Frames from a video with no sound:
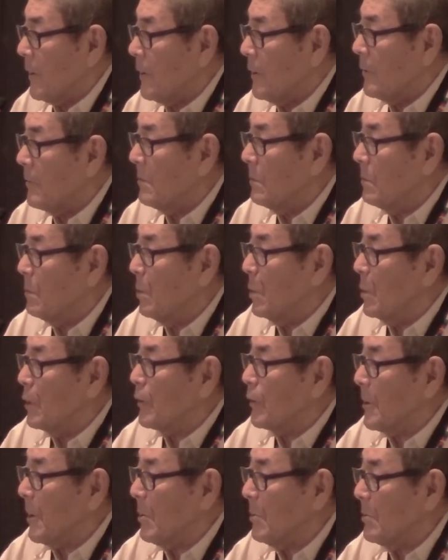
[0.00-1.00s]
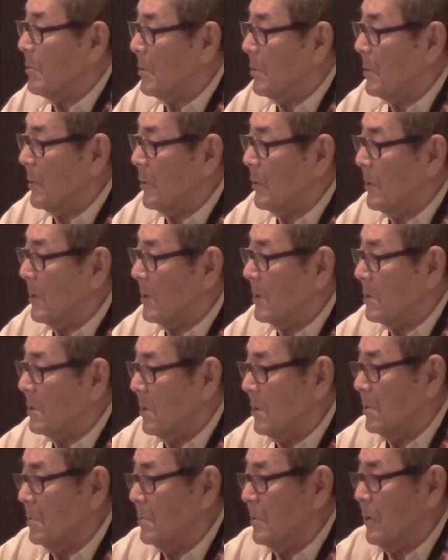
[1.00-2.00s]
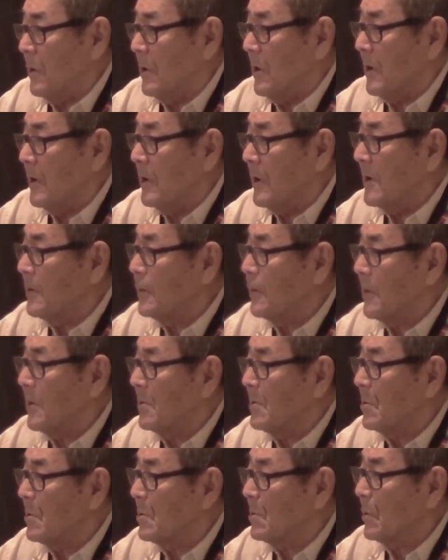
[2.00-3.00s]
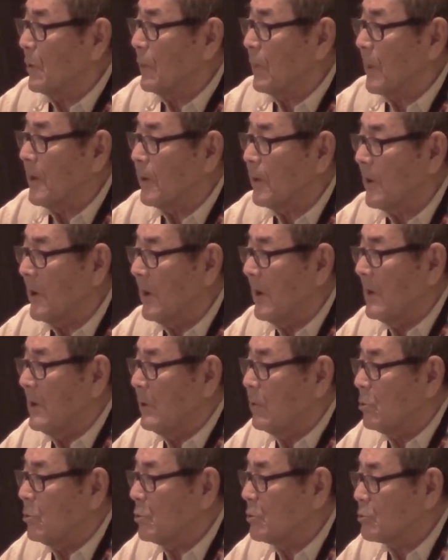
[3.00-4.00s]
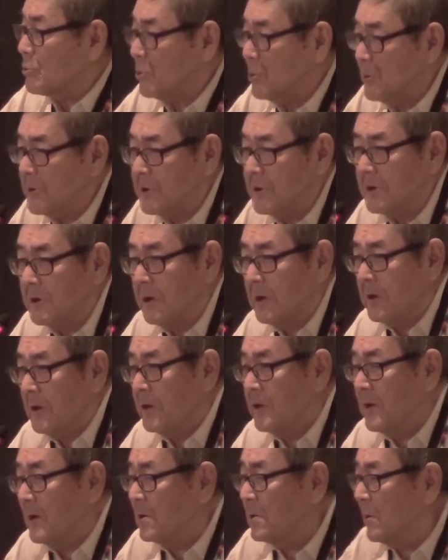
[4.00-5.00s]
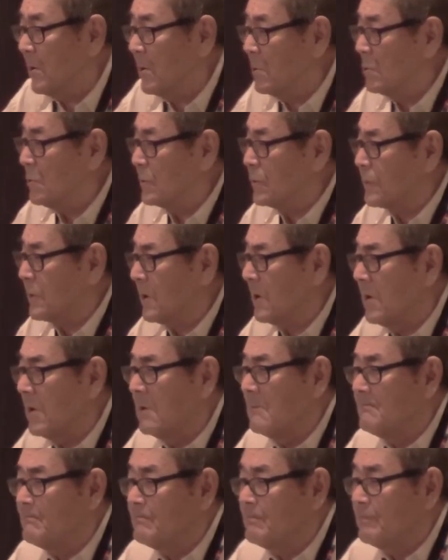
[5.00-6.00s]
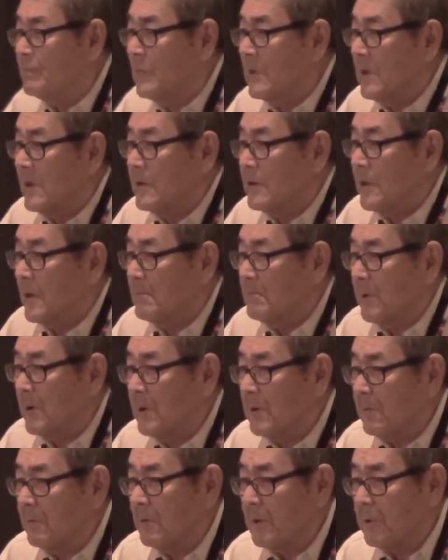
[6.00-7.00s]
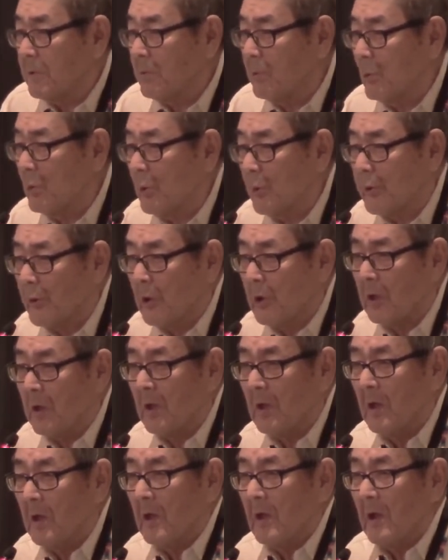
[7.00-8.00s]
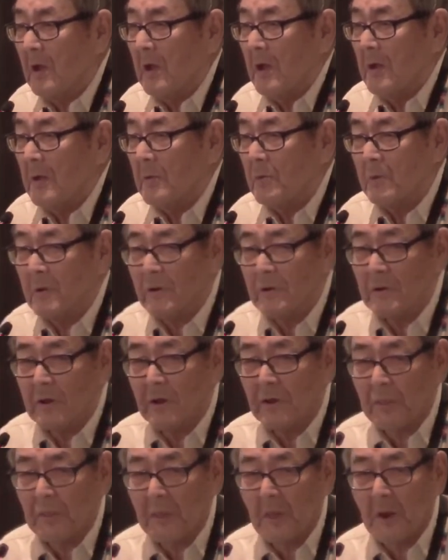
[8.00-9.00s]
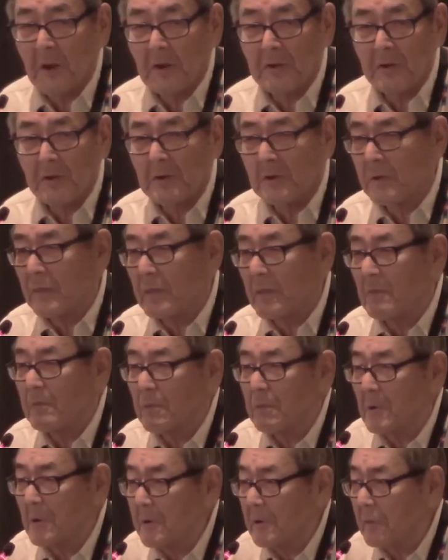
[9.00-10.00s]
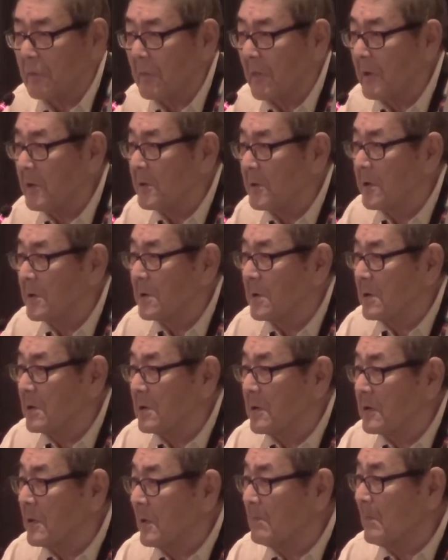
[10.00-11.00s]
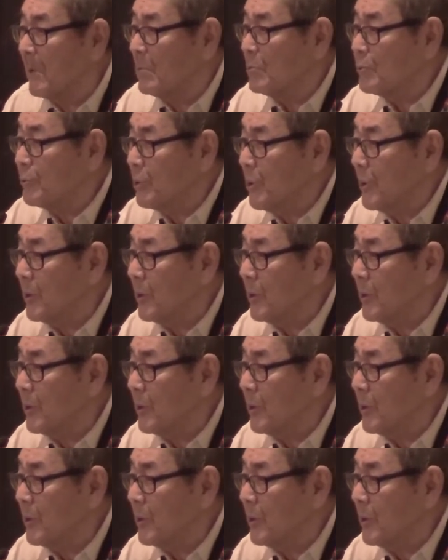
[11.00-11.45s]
falls down on the ground, and as they call that tuxosi in our language, is a big fish food. And when it's thunder, the first thunder in the mountain,